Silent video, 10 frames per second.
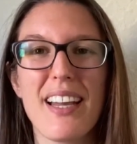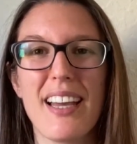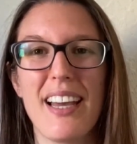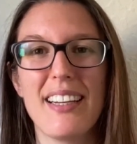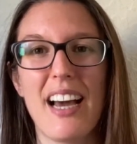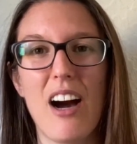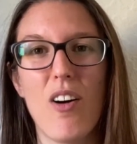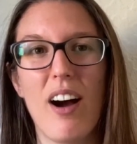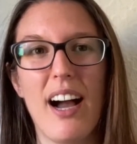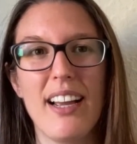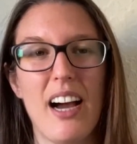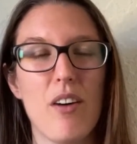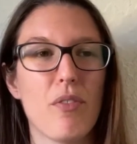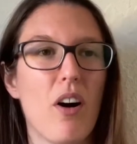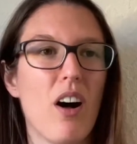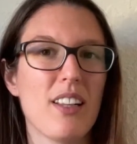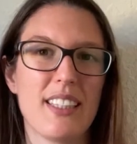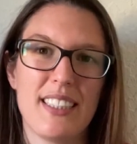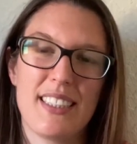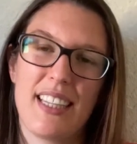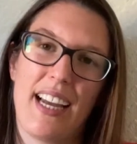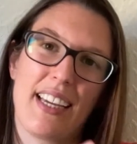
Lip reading: And now I have all this